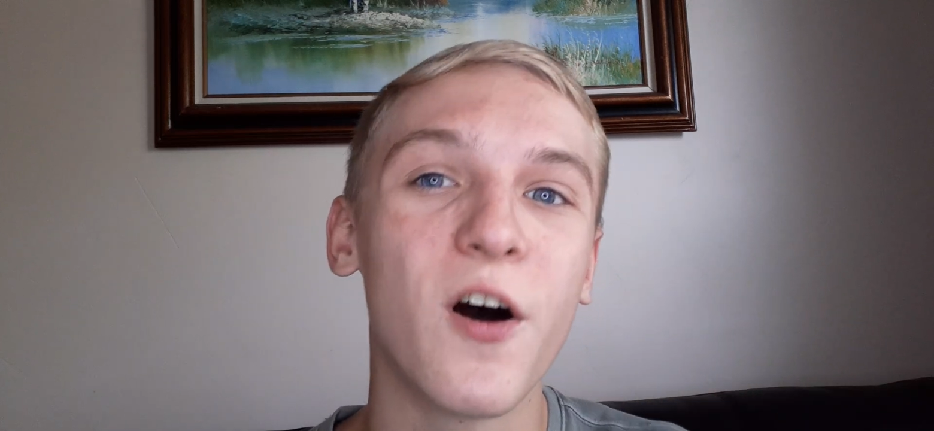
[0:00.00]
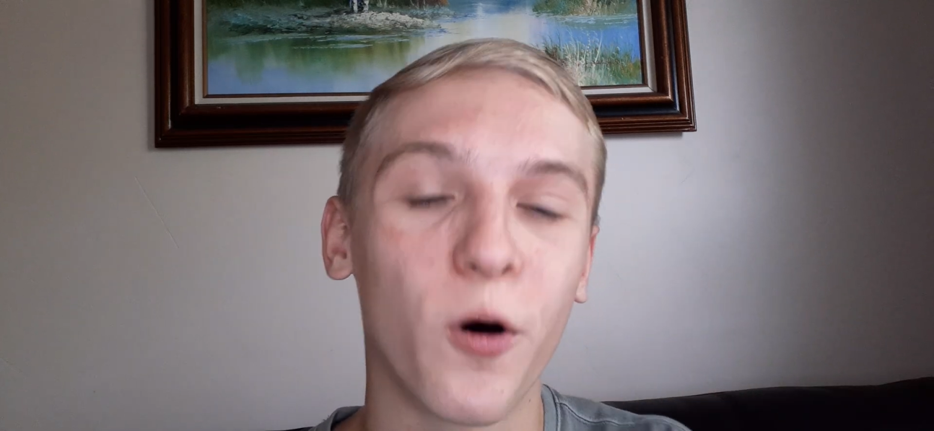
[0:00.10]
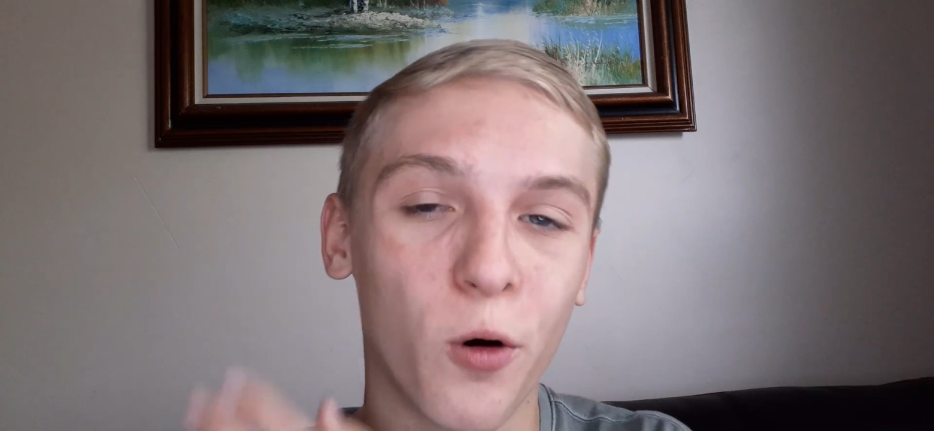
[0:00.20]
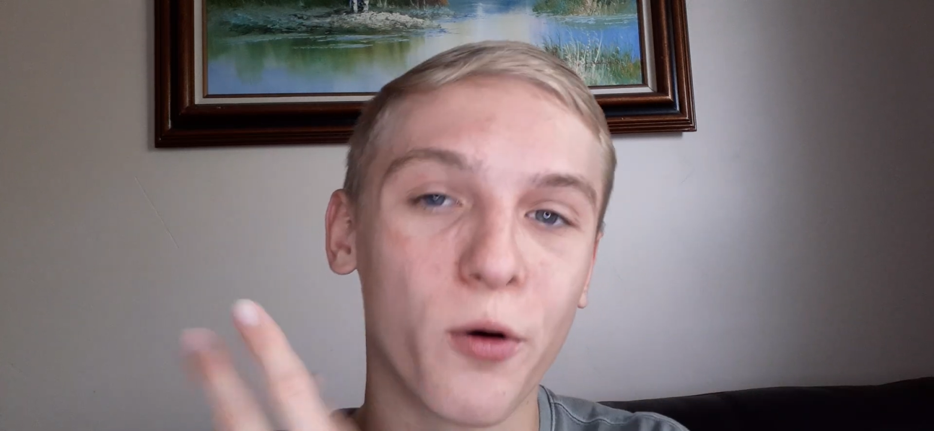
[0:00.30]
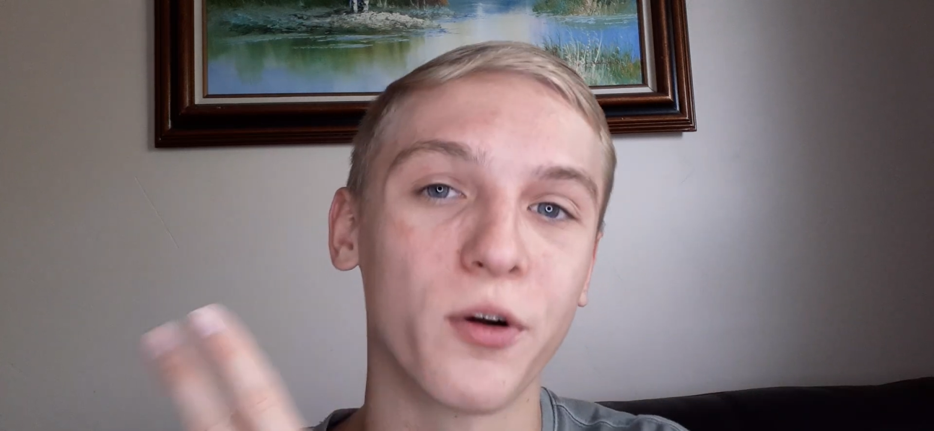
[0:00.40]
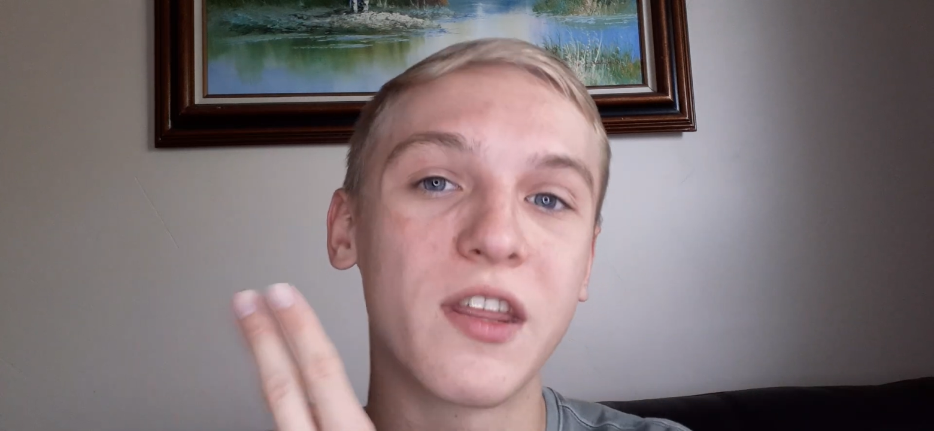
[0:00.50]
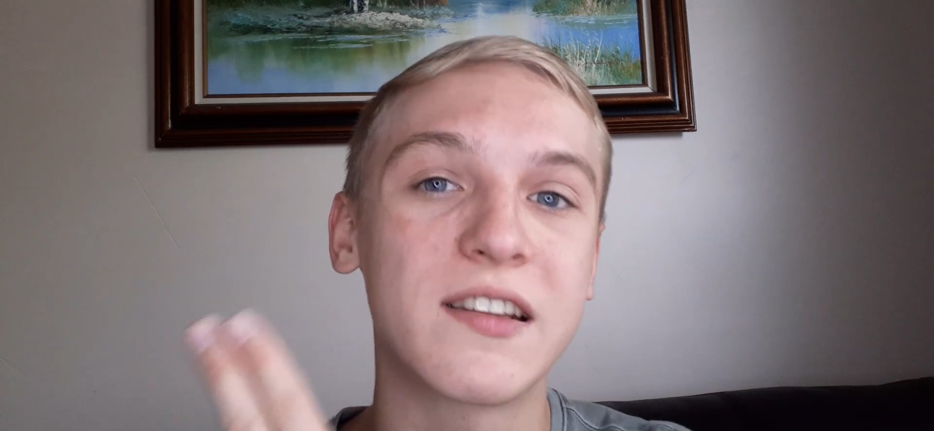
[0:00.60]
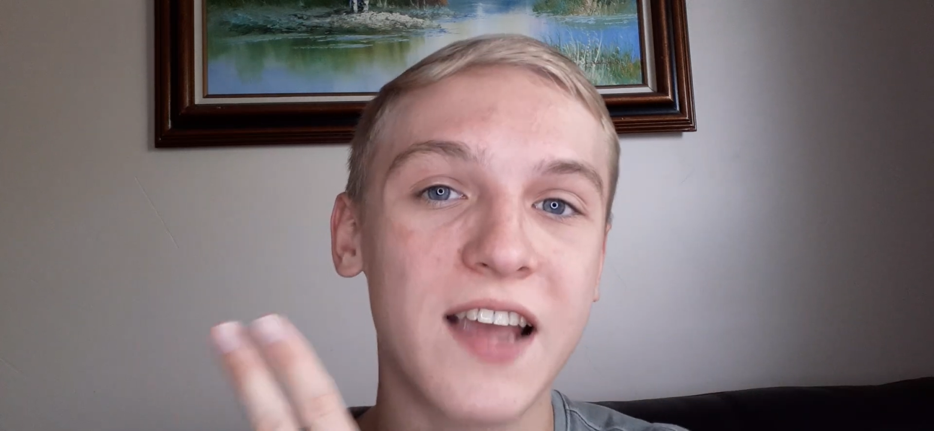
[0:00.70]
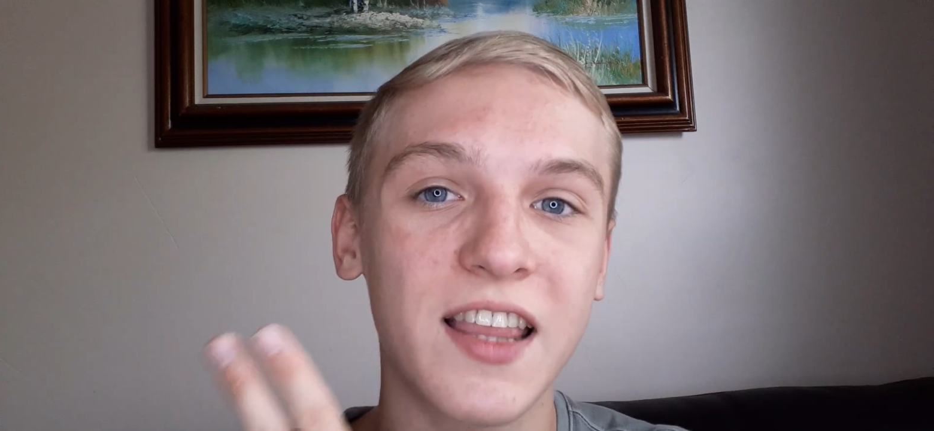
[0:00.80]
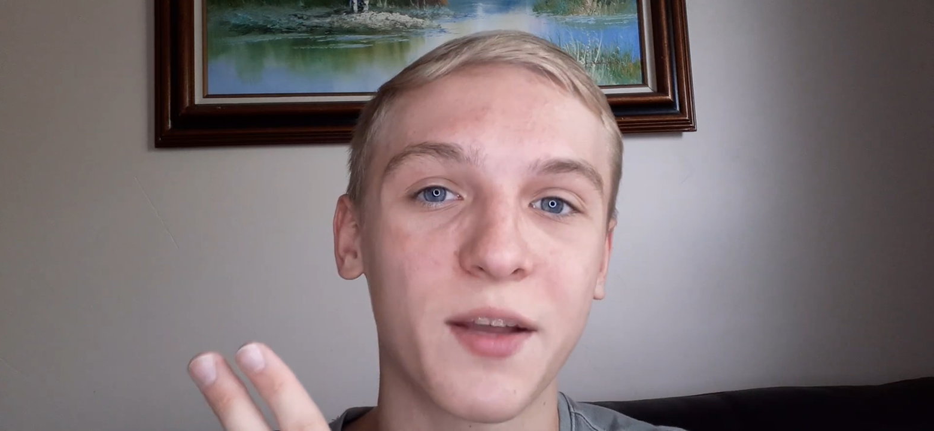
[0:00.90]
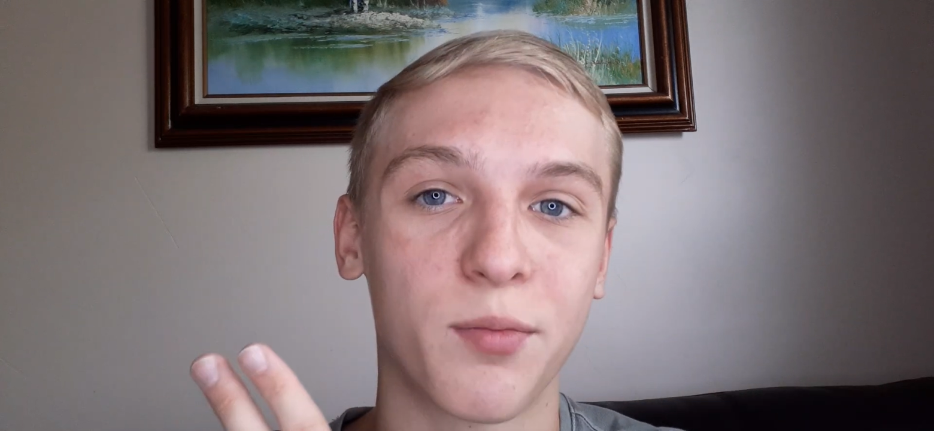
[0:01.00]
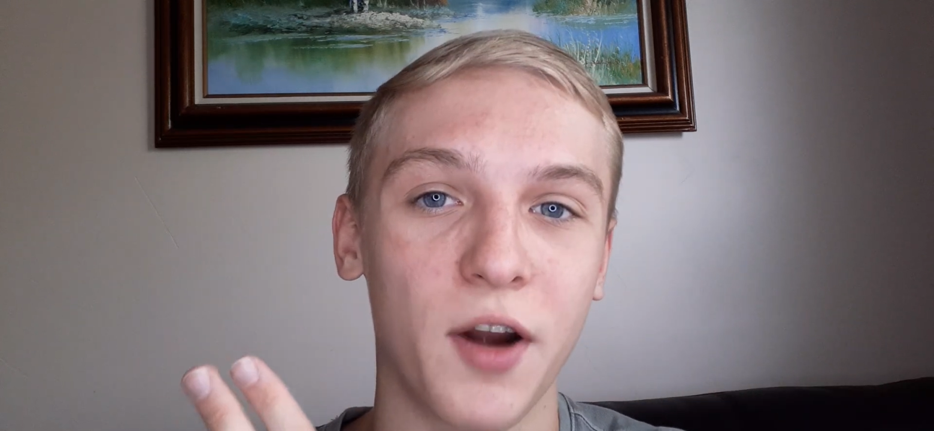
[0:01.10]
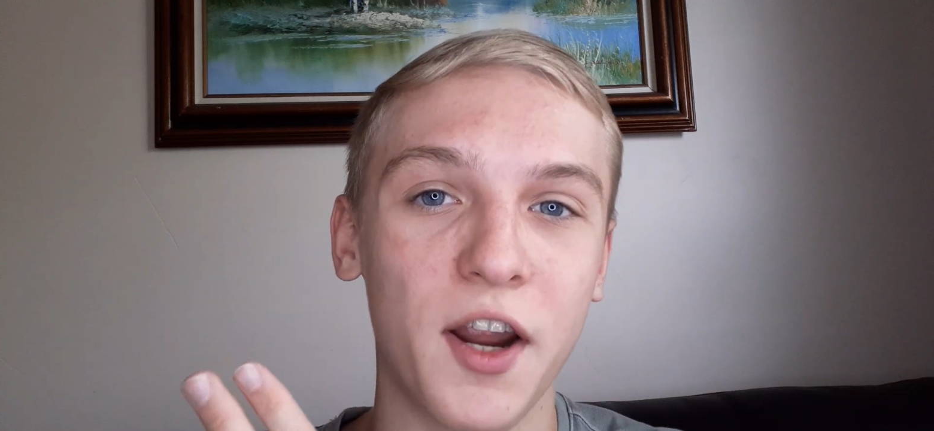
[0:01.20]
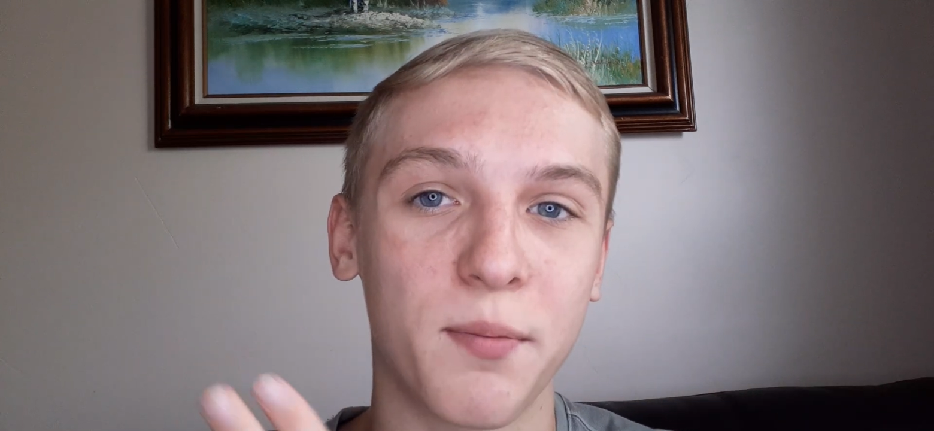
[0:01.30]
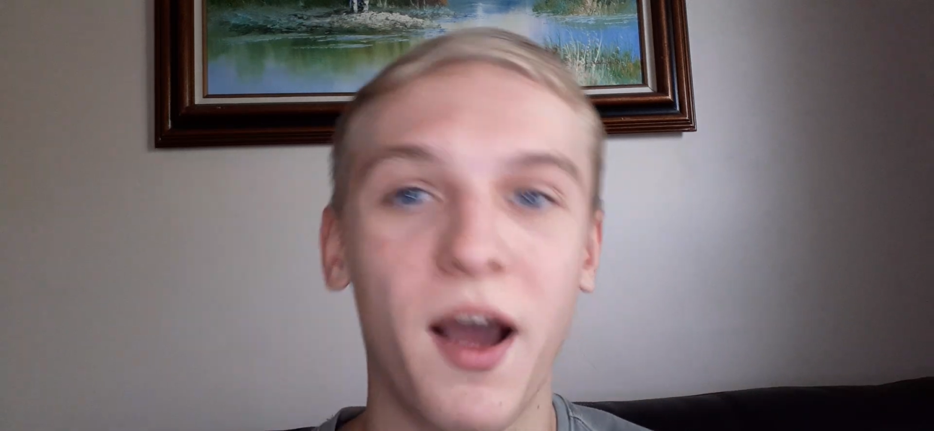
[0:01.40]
or they take the break,